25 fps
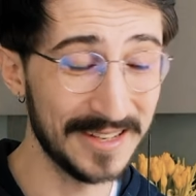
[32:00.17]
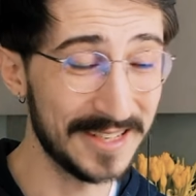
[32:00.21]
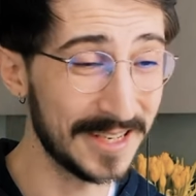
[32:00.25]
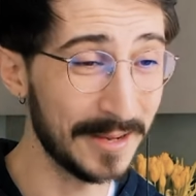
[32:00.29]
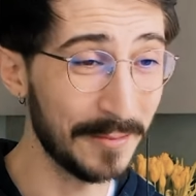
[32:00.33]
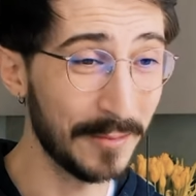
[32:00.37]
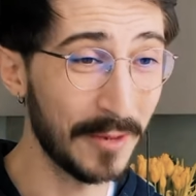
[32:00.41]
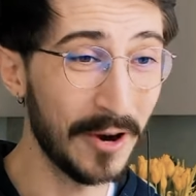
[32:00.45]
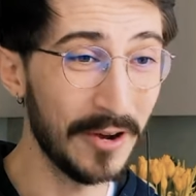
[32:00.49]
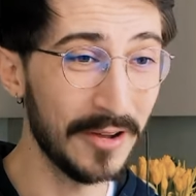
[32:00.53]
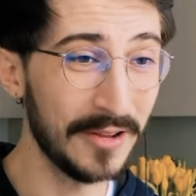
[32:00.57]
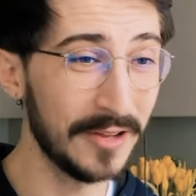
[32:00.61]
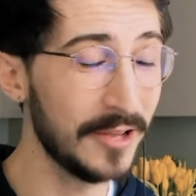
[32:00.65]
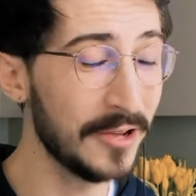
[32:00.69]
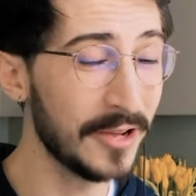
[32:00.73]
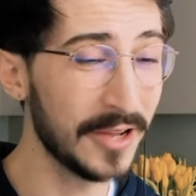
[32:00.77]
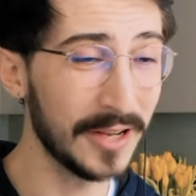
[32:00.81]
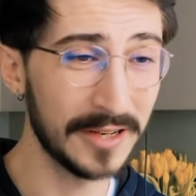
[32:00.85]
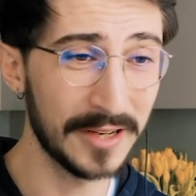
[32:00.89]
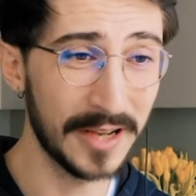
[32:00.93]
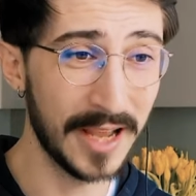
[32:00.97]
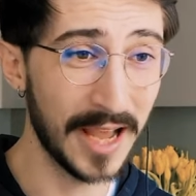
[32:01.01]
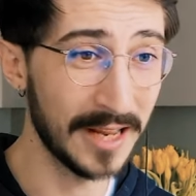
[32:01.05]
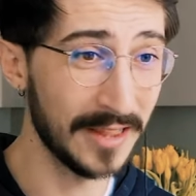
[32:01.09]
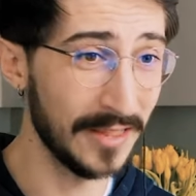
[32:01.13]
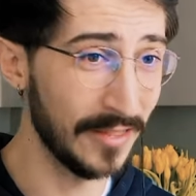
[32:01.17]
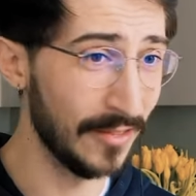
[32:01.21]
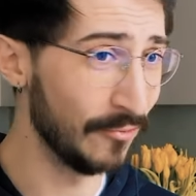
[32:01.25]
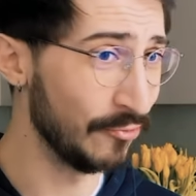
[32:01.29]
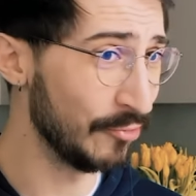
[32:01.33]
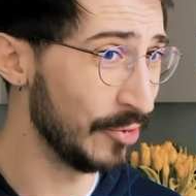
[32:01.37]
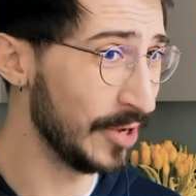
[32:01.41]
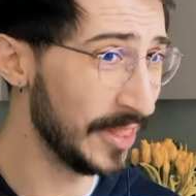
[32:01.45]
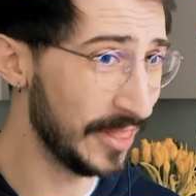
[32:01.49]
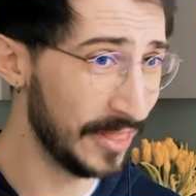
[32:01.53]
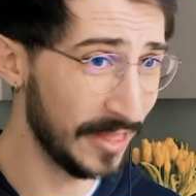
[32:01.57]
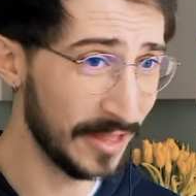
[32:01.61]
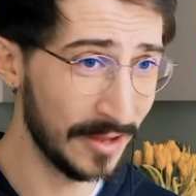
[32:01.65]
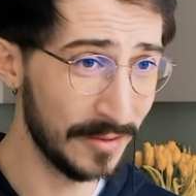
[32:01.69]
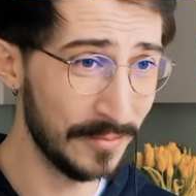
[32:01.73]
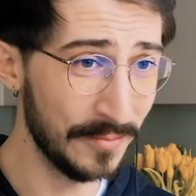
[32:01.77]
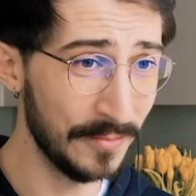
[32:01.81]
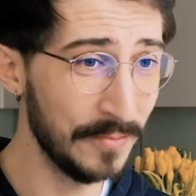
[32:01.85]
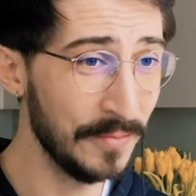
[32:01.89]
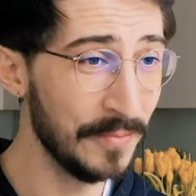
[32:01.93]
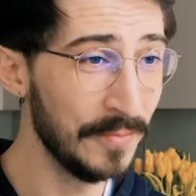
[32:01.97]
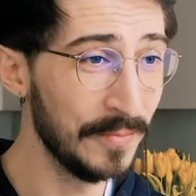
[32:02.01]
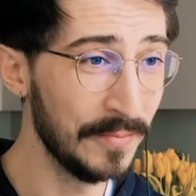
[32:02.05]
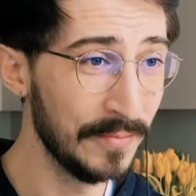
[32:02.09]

some, you can get the rhythm,